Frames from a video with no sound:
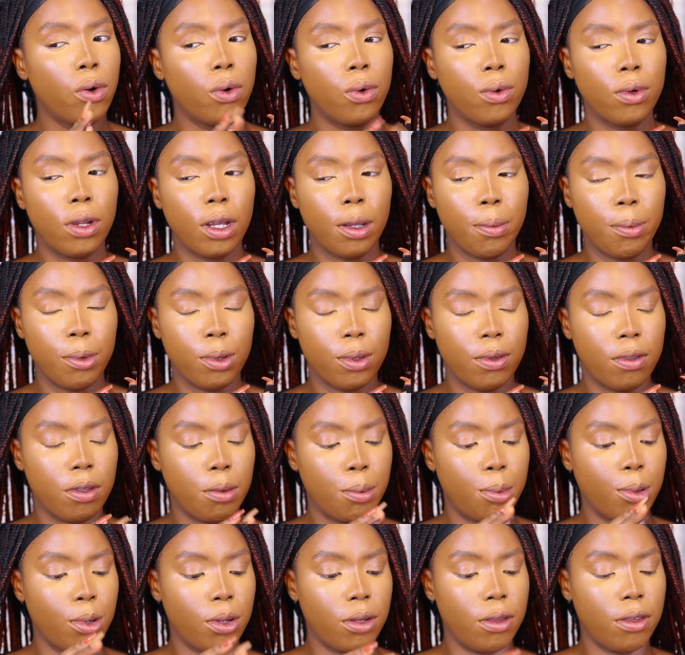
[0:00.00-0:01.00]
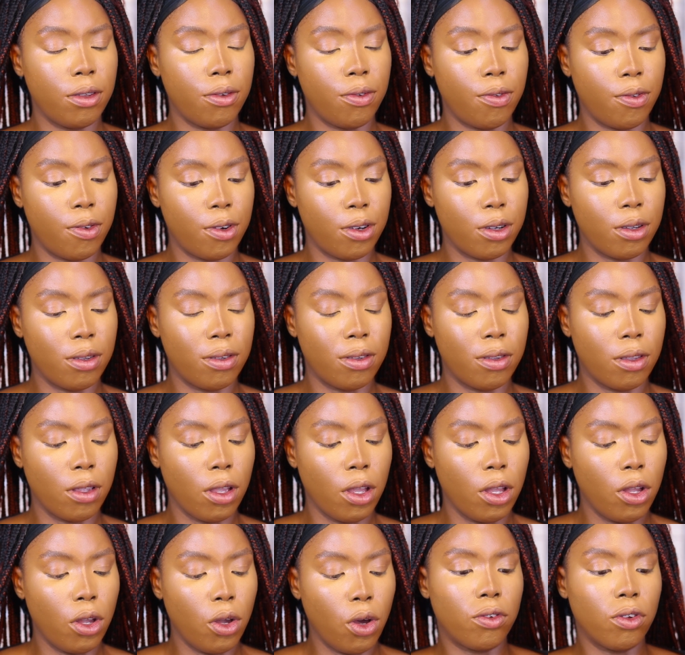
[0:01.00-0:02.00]
Hudabeauty Blondie first.
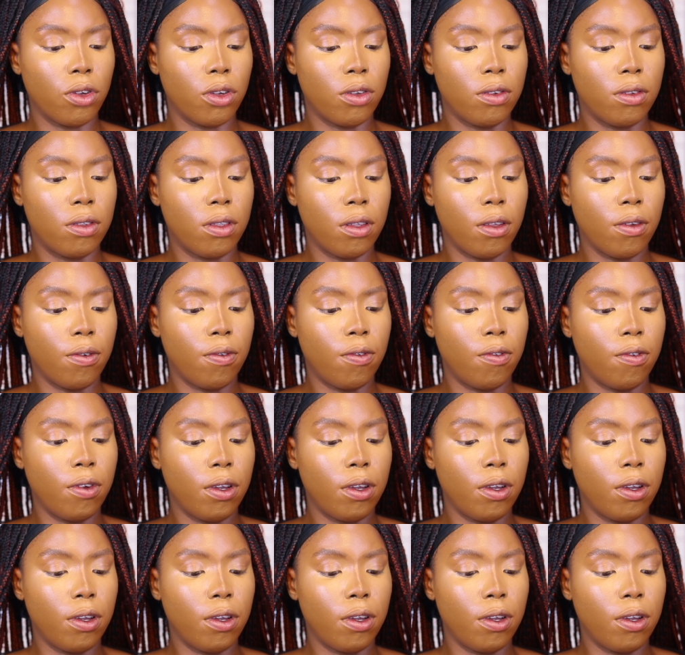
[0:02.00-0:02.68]
It's just a